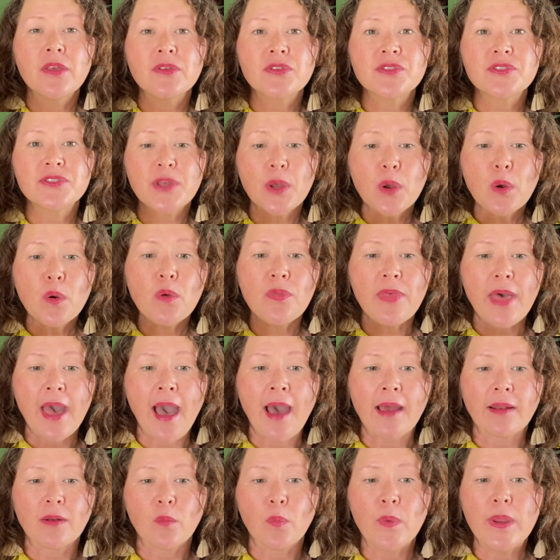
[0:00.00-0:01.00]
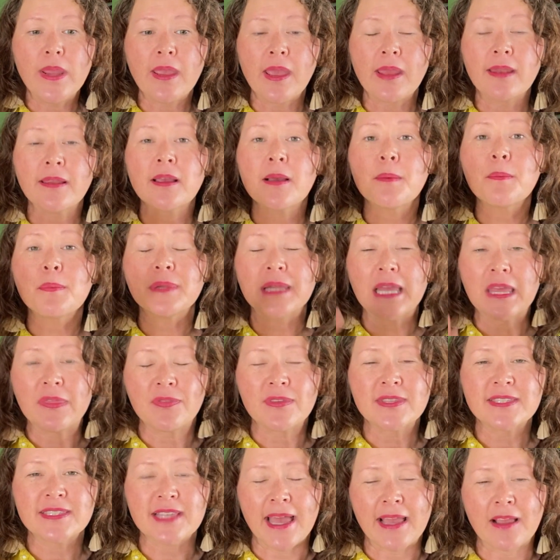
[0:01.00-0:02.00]
so that we can complete
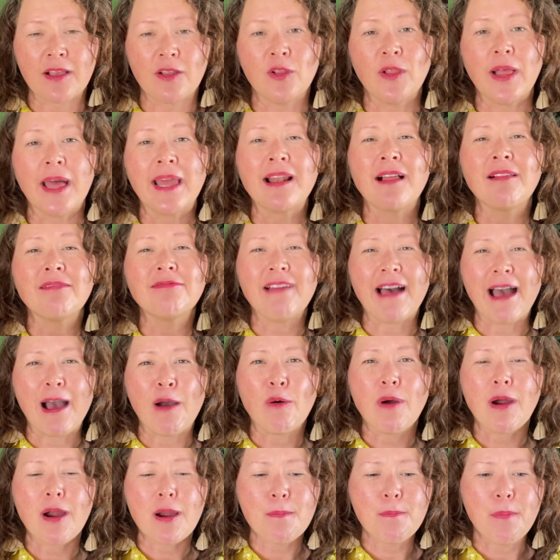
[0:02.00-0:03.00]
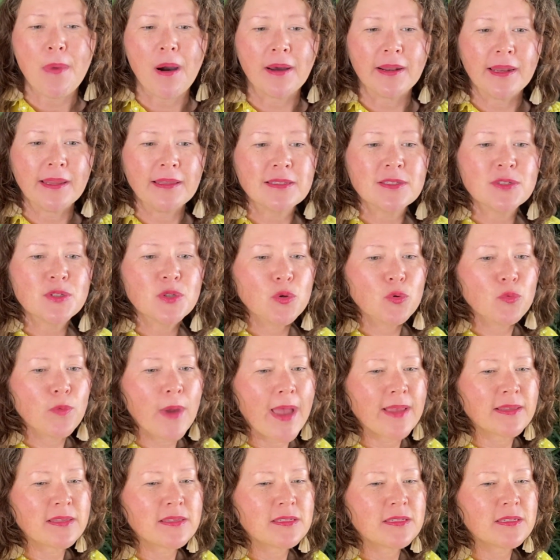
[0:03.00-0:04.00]
the cycle and allow our bodies to
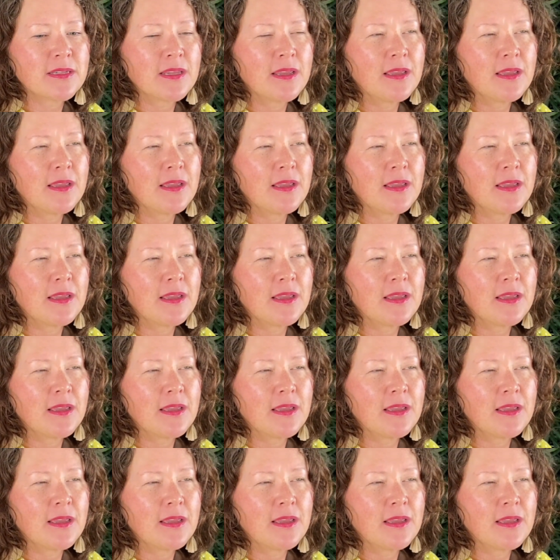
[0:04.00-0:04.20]
rest.